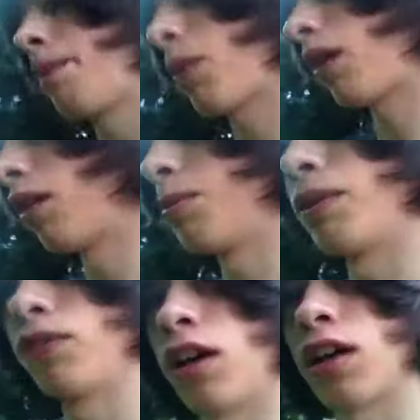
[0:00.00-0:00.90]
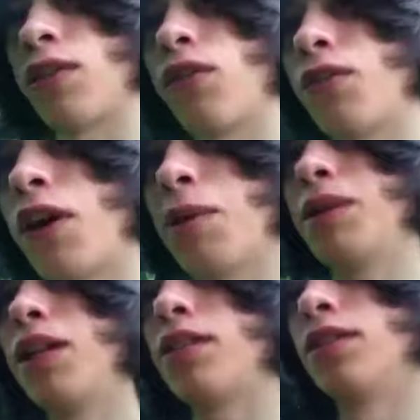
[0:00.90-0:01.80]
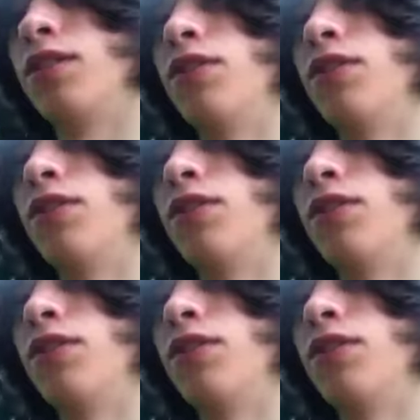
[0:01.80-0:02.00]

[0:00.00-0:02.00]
I've been vlogging for 5 minutes and